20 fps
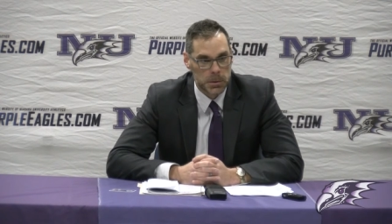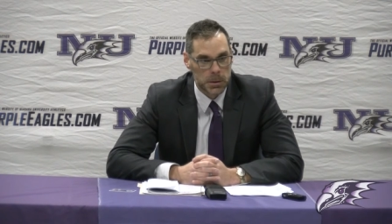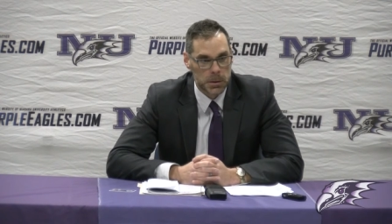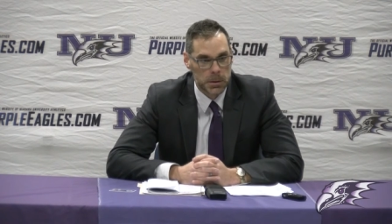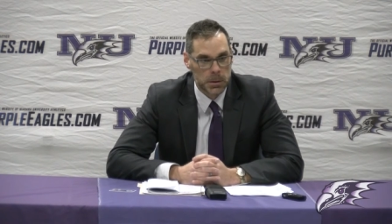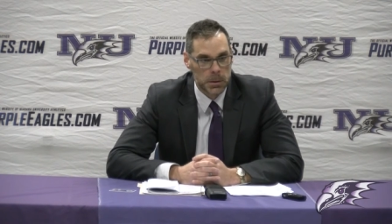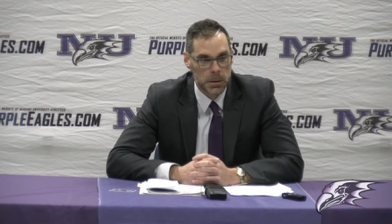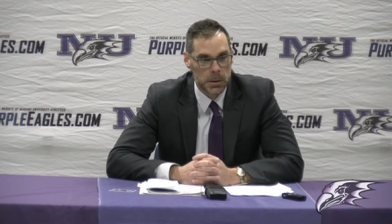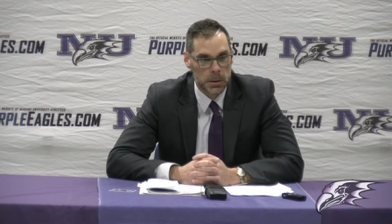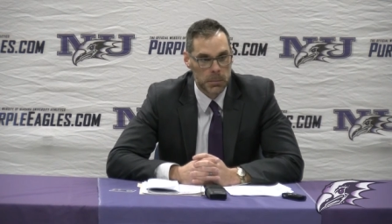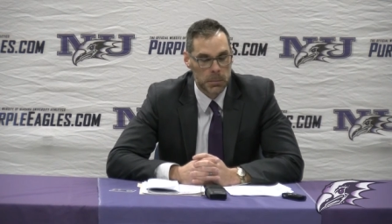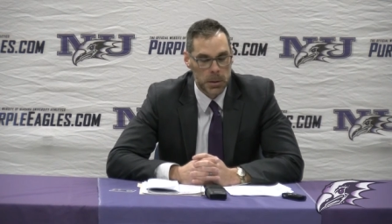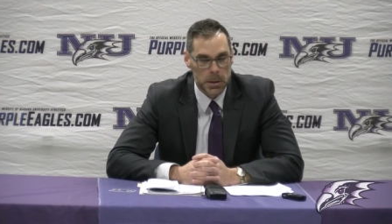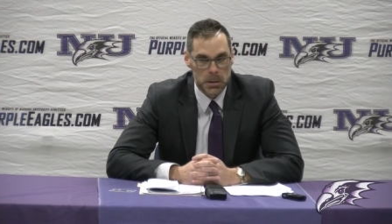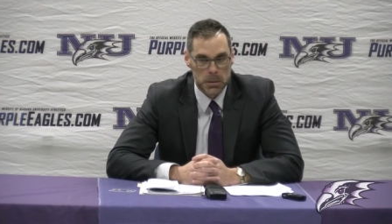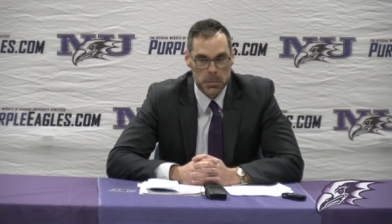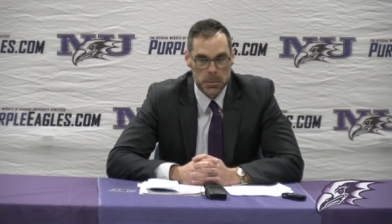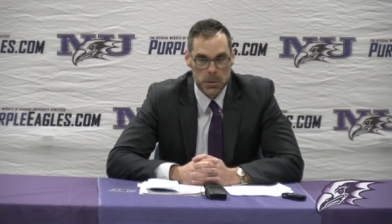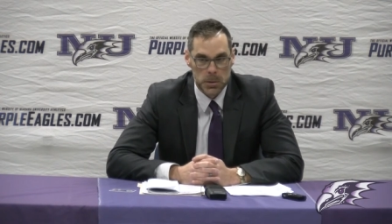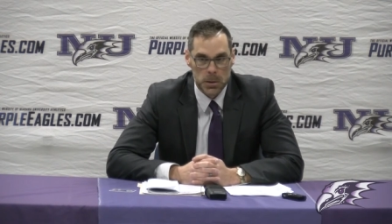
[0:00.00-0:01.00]
to make
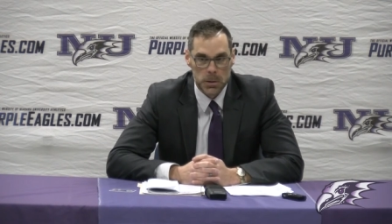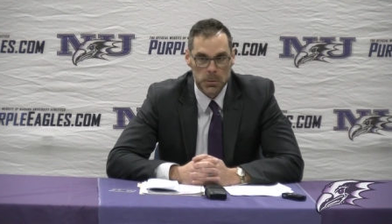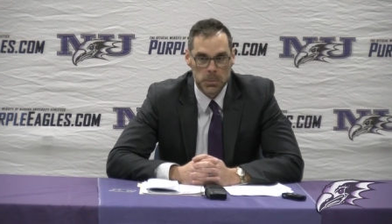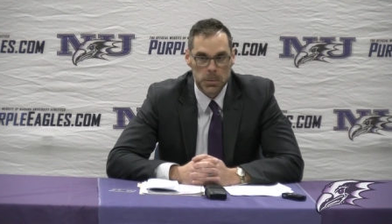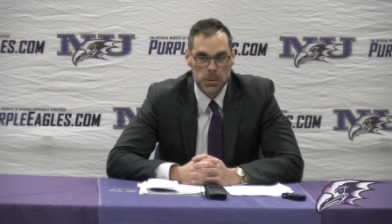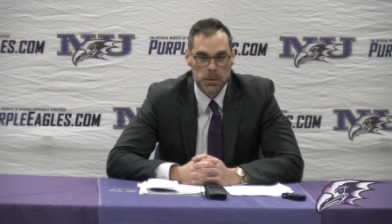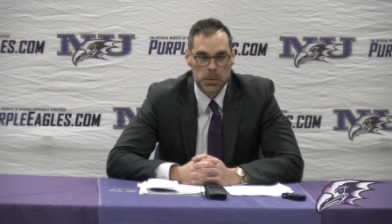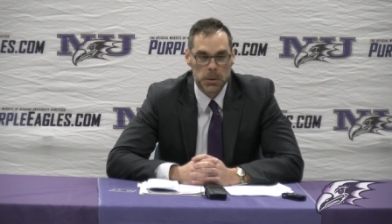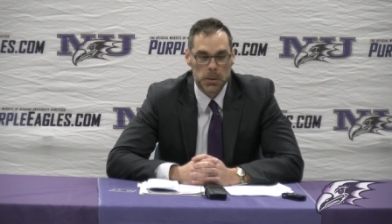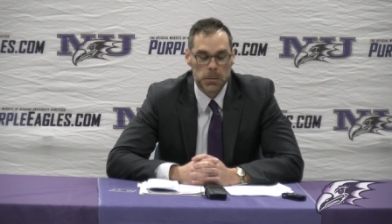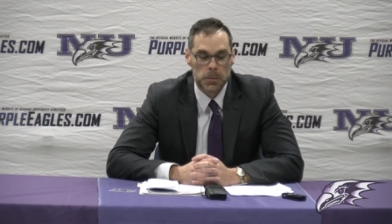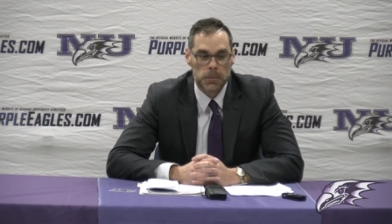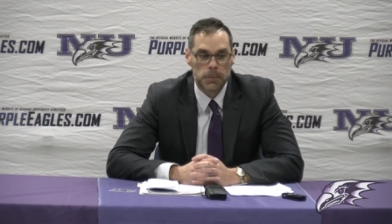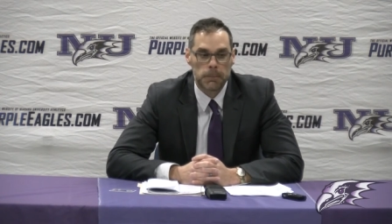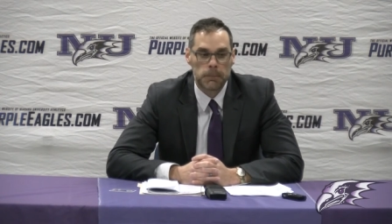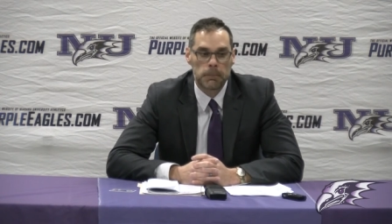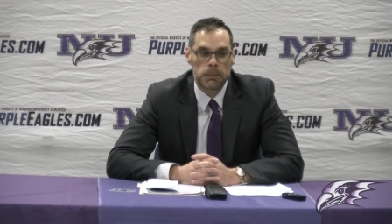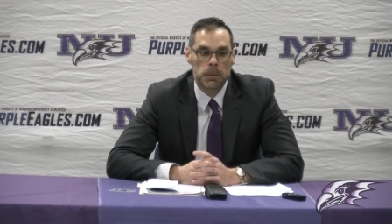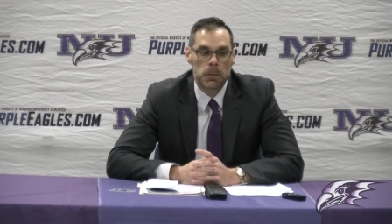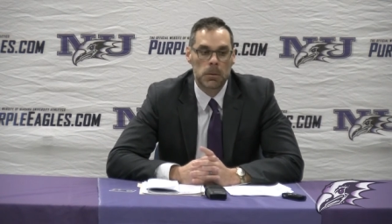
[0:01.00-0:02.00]
some adjustments there.
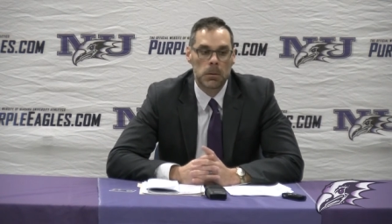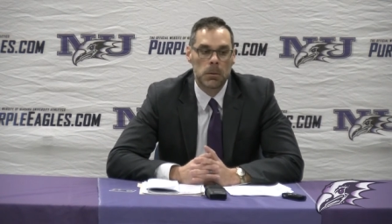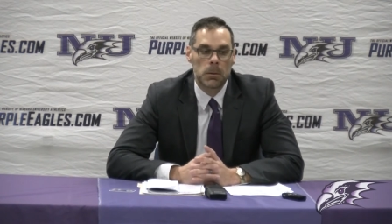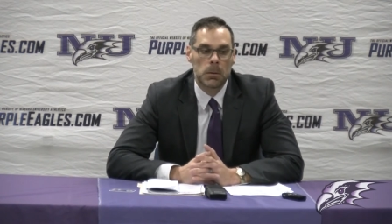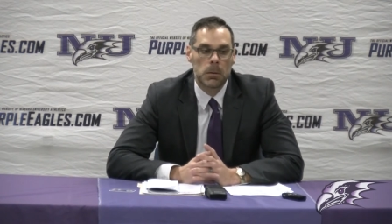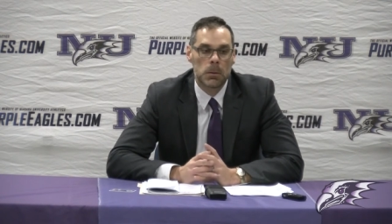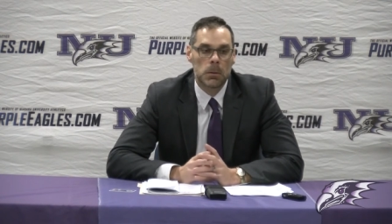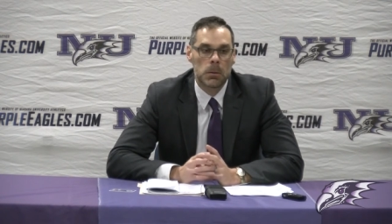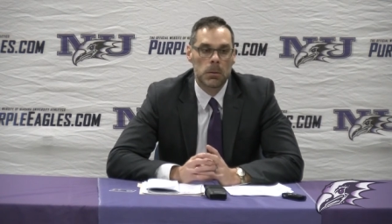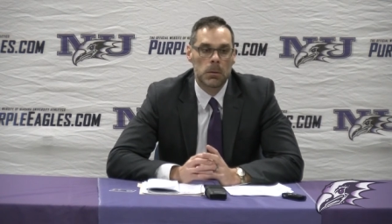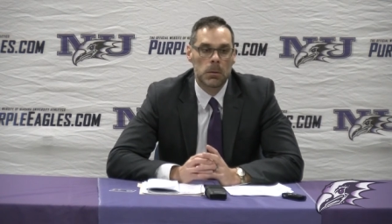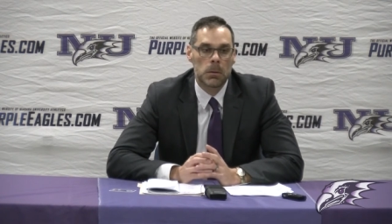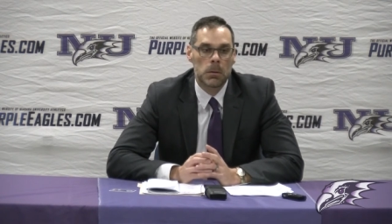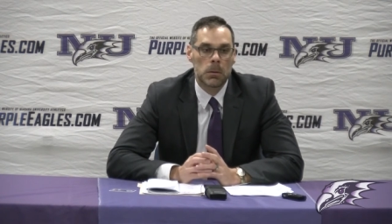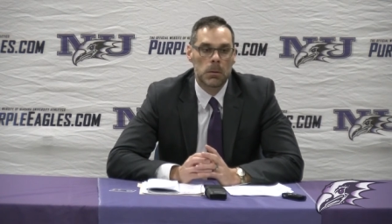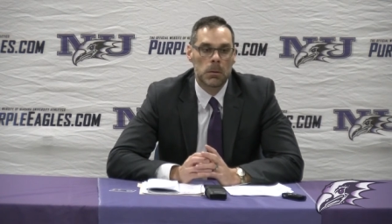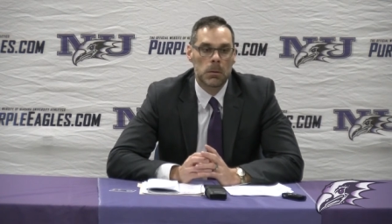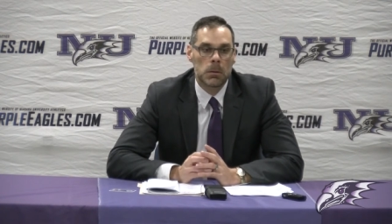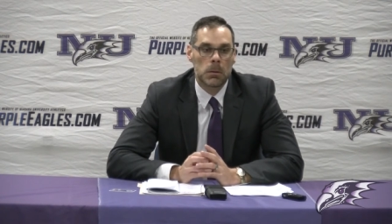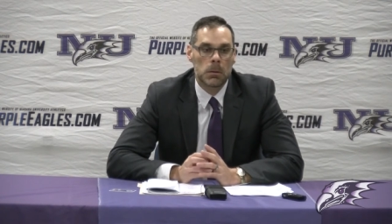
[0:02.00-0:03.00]
So good and
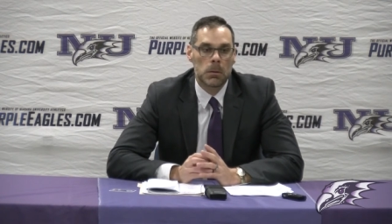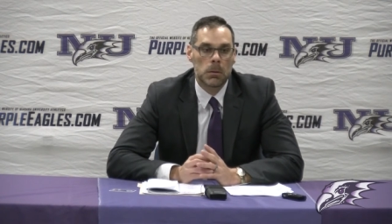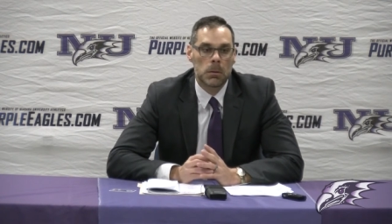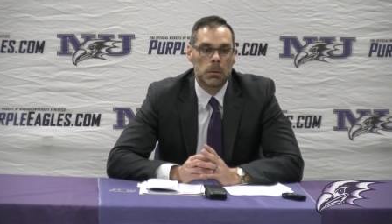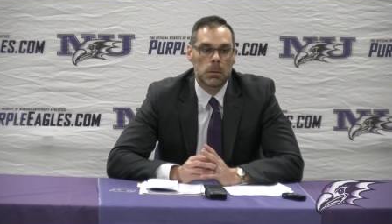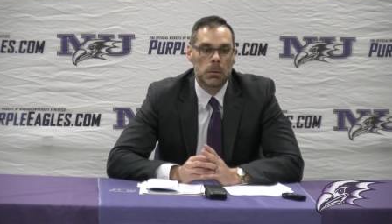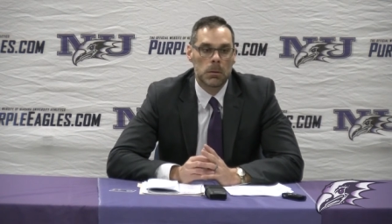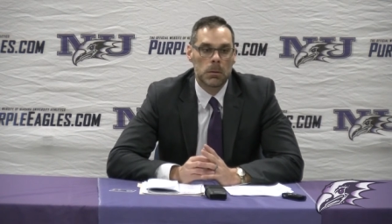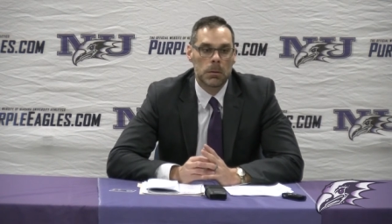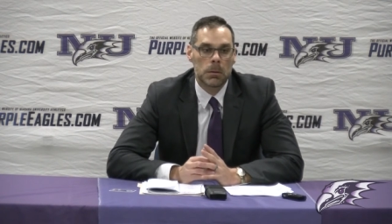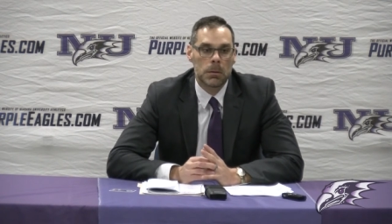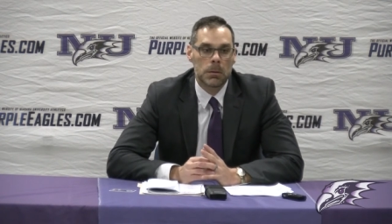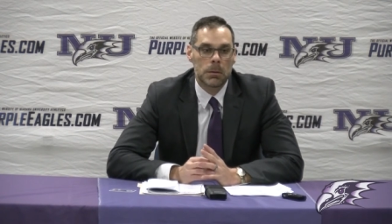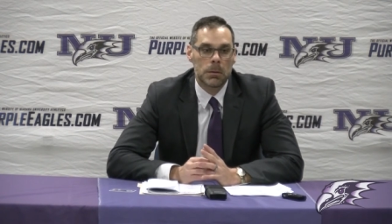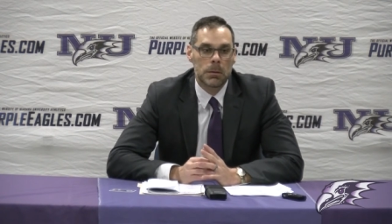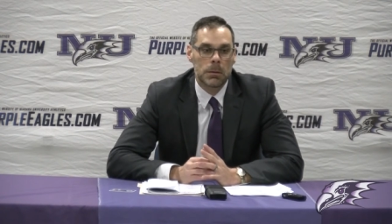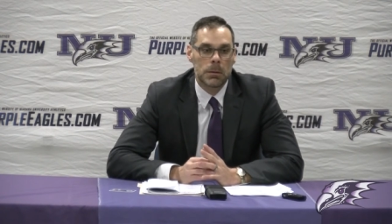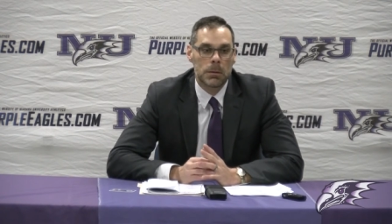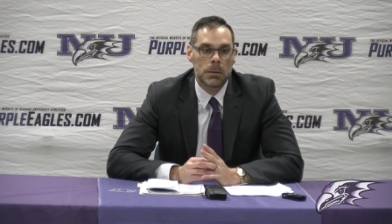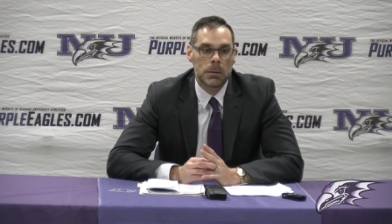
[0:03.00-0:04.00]
bad things is showing as a young
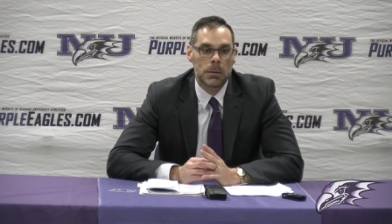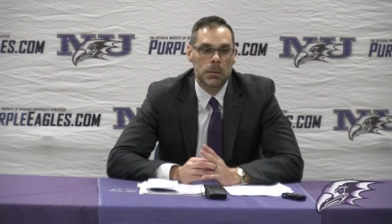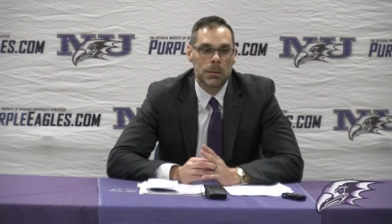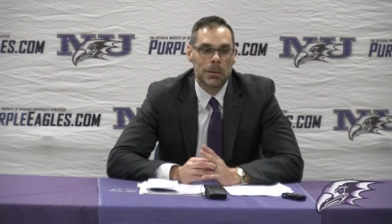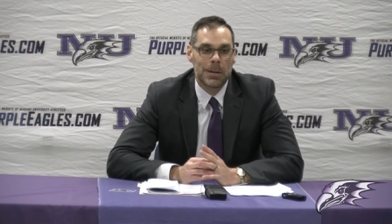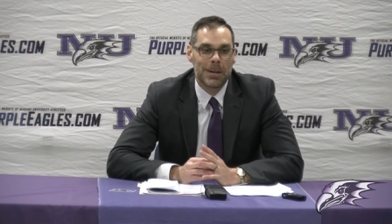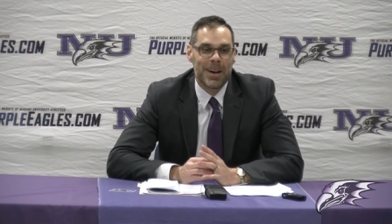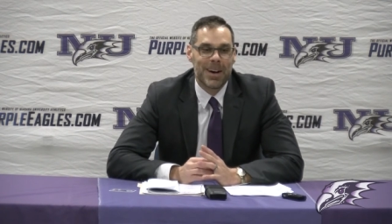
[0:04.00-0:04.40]
one.